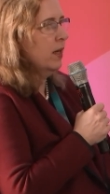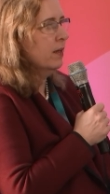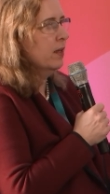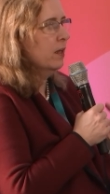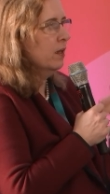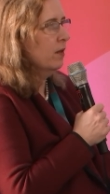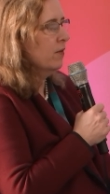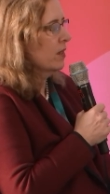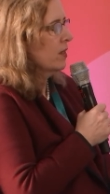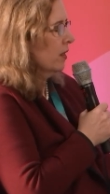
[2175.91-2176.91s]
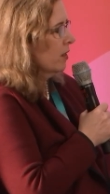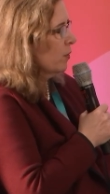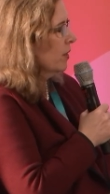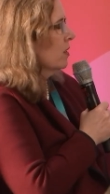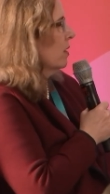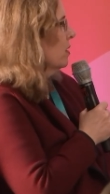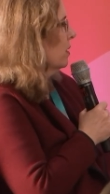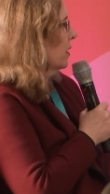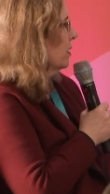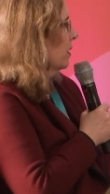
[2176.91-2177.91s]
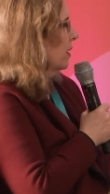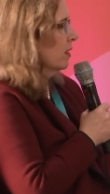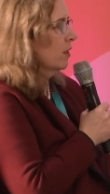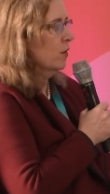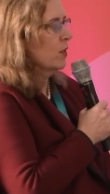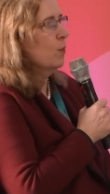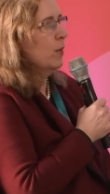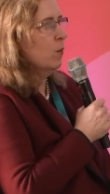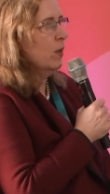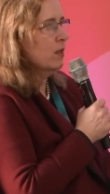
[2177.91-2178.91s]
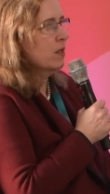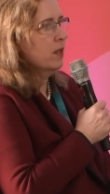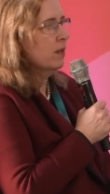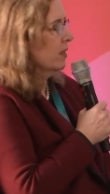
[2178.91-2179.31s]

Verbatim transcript: and then if they sell it at 20 cents a litre and it goes up by one cent,